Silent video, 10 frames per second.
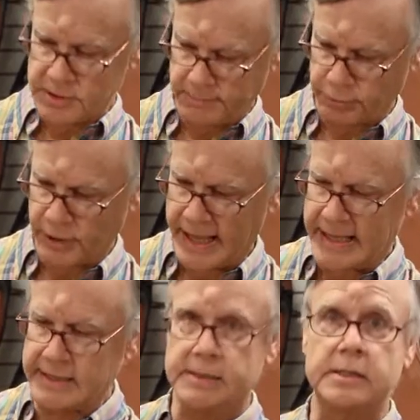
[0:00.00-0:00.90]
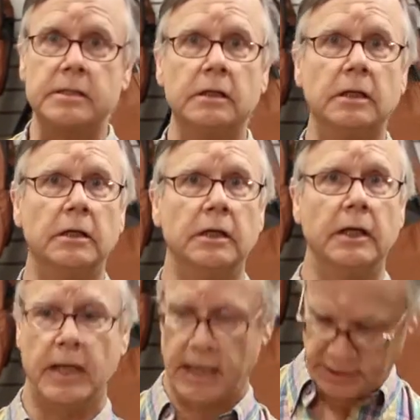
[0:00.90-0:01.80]
zipper ends
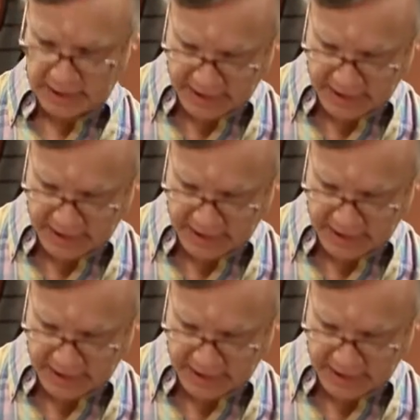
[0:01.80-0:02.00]
at the